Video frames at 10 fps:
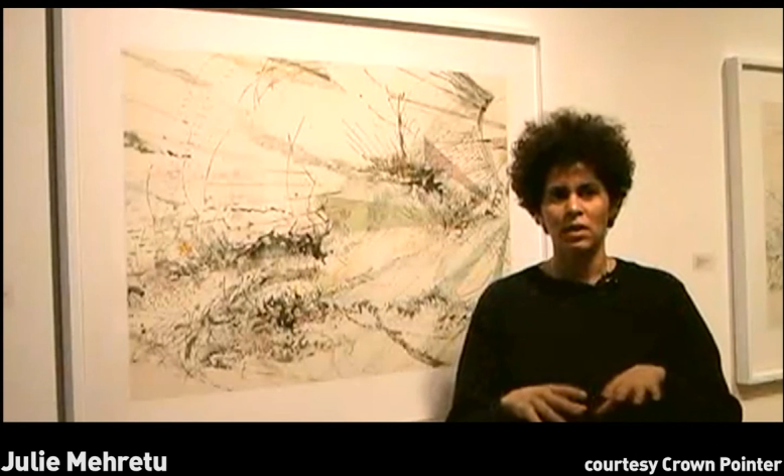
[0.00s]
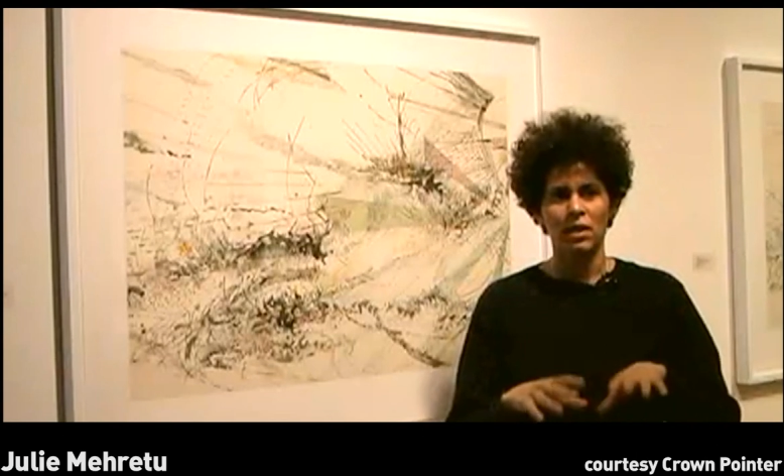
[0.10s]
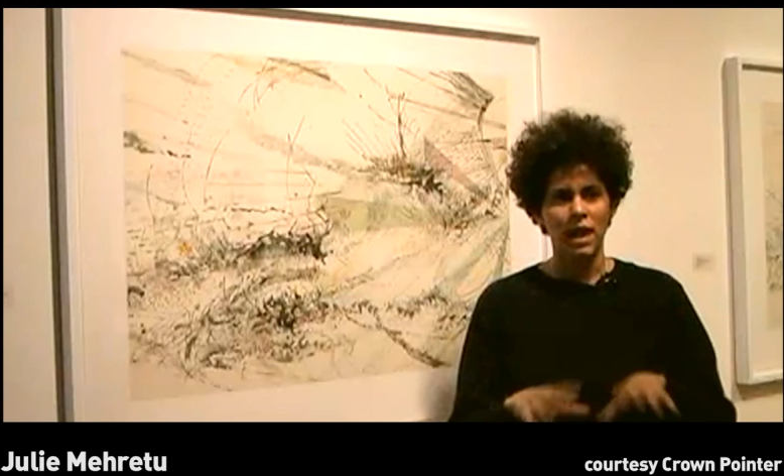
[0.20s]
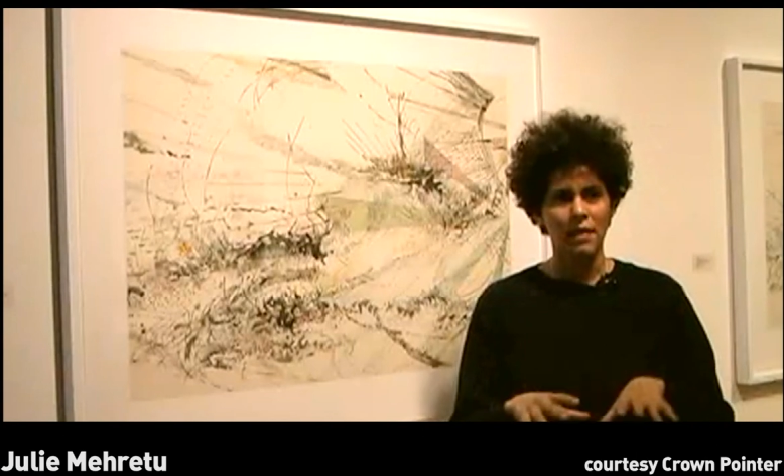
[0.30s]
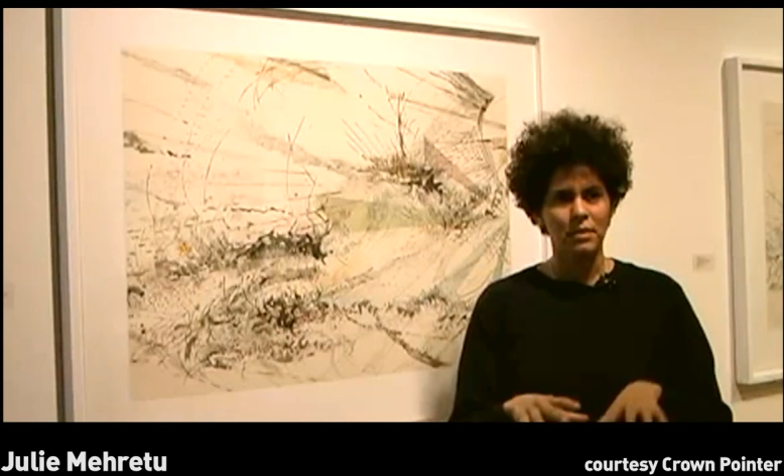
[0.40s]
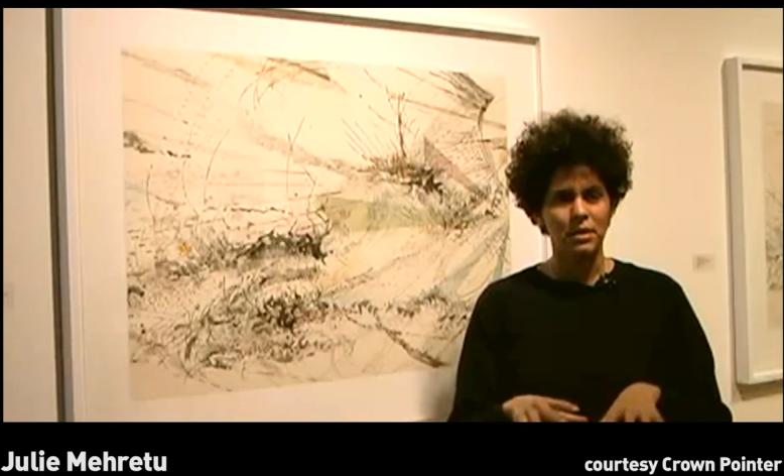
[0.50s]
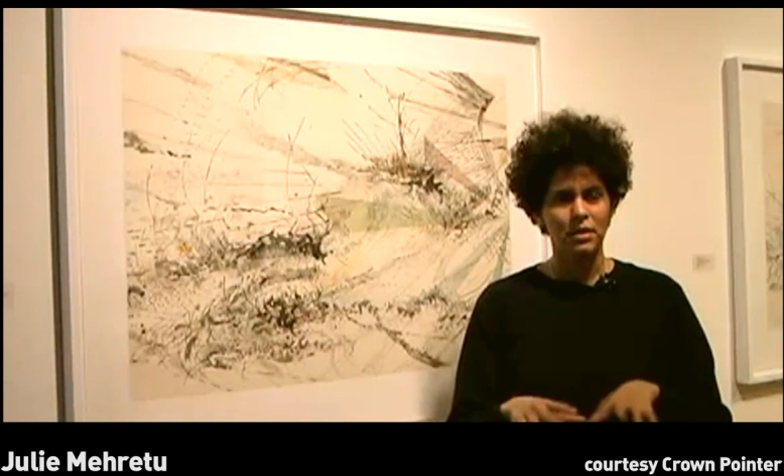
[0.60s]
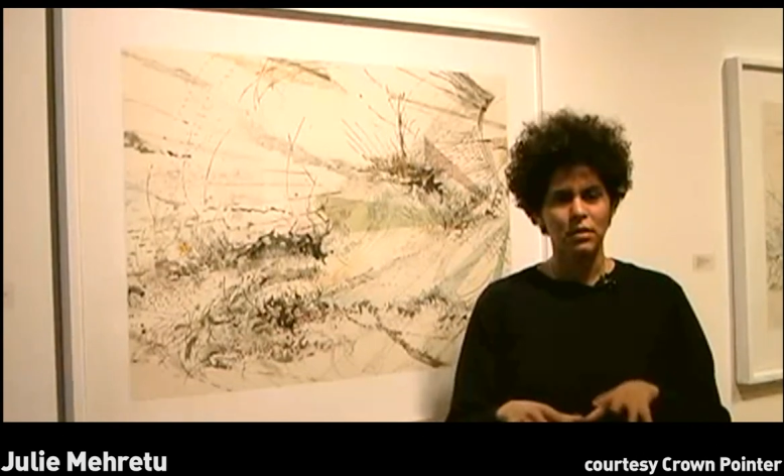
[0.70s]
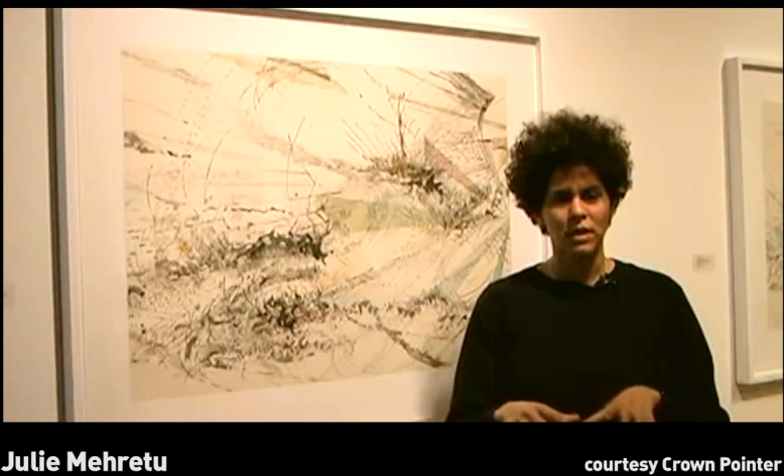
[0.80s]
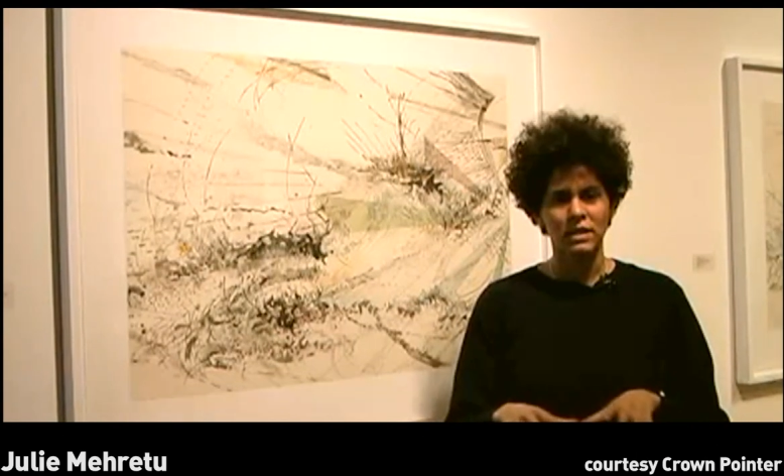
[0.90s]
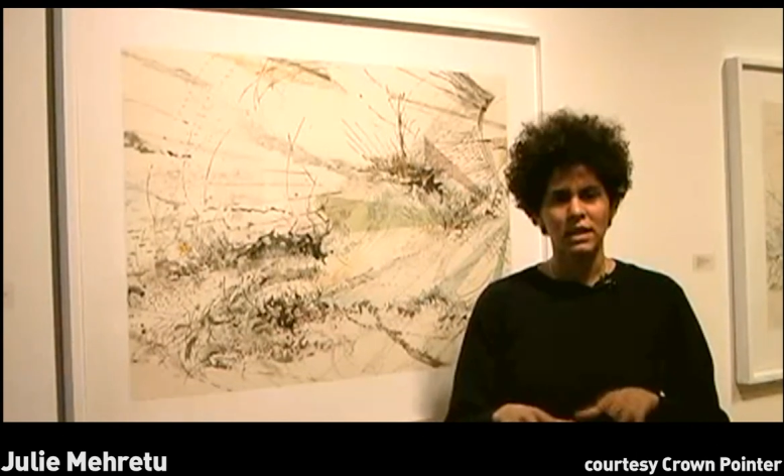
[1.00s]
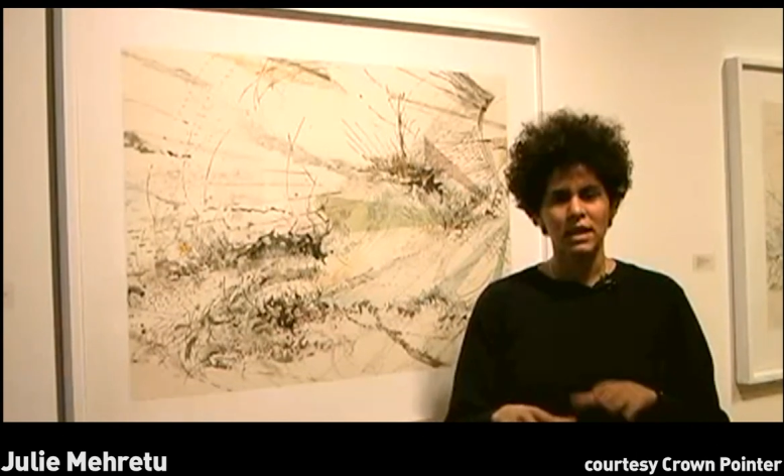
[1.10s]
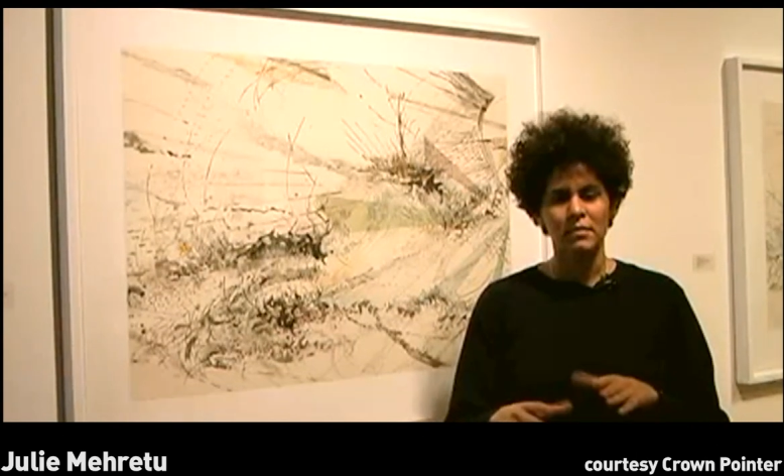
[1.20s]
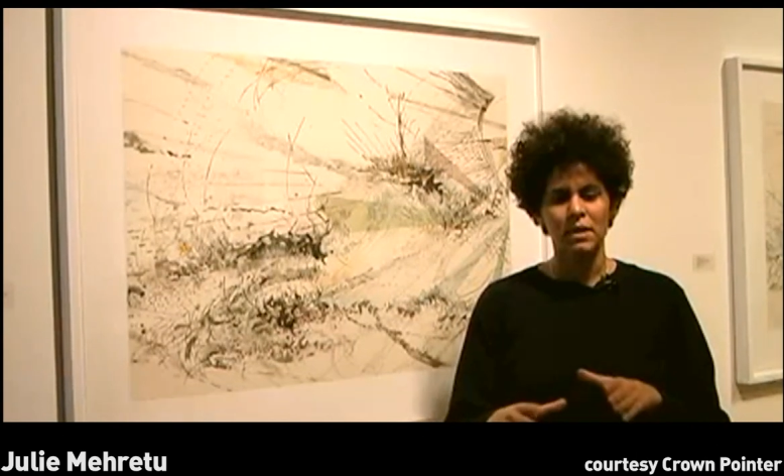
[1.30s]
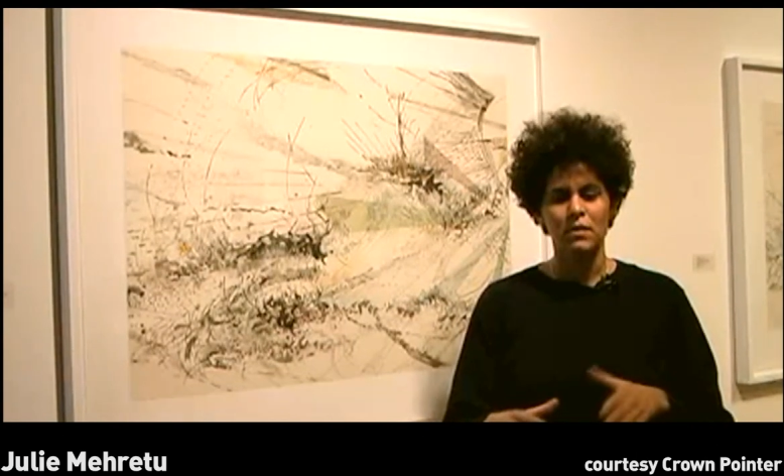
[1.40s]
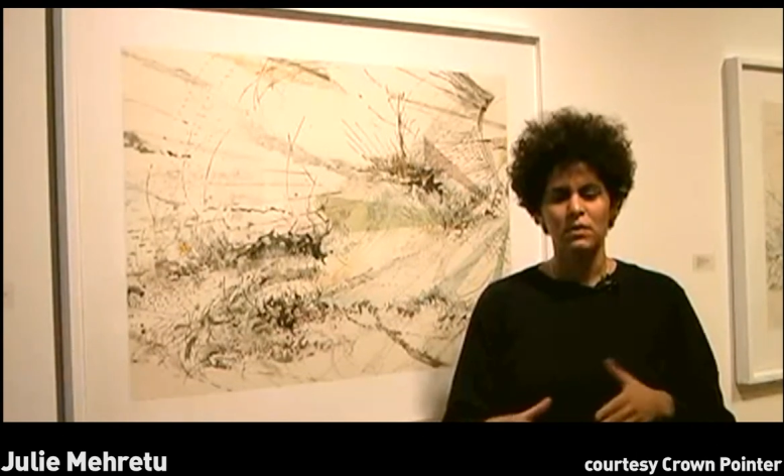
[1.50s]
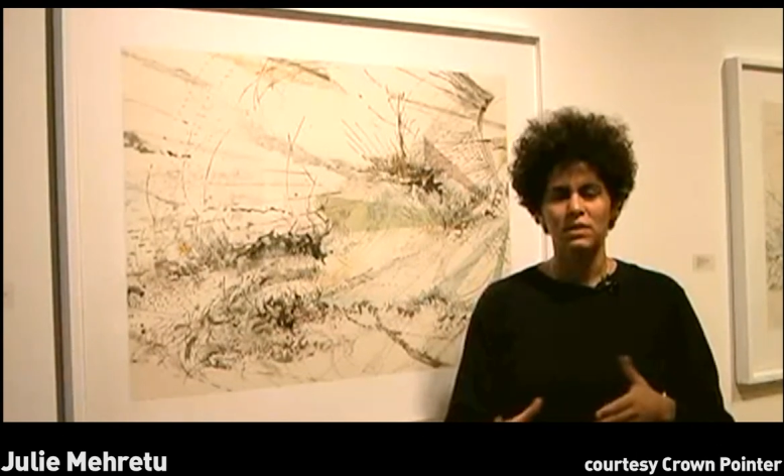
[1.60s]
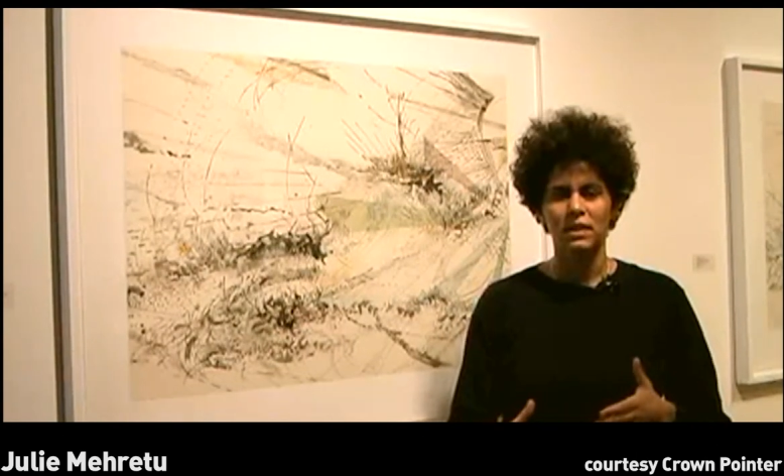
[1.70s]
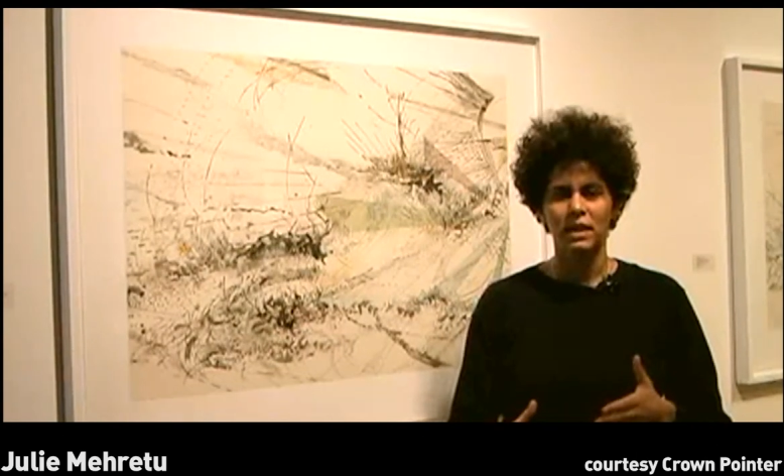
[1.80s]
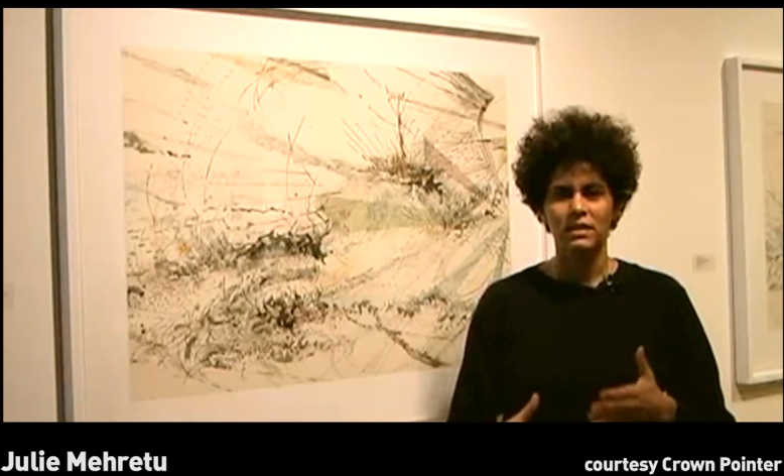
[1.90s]
happened at a great time, but
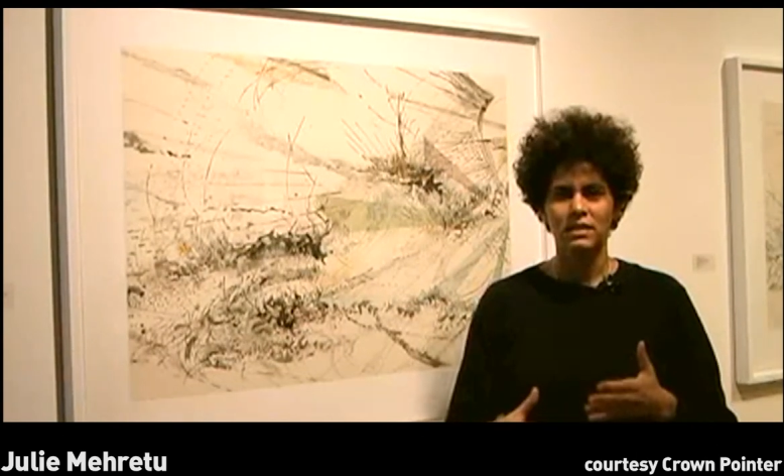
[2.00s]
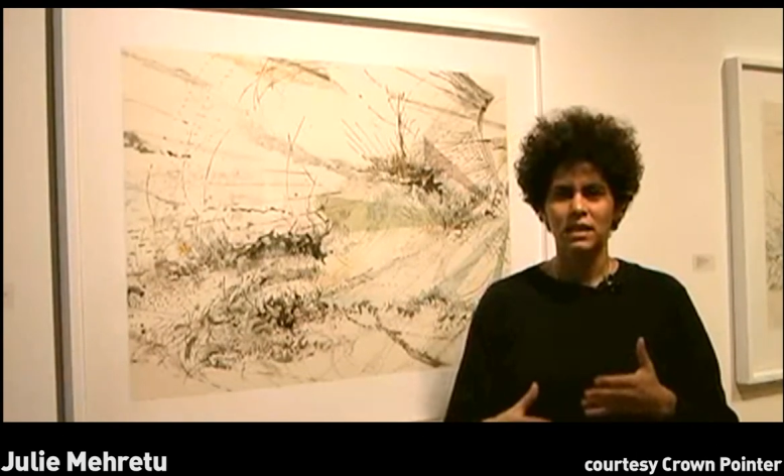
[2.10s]
it's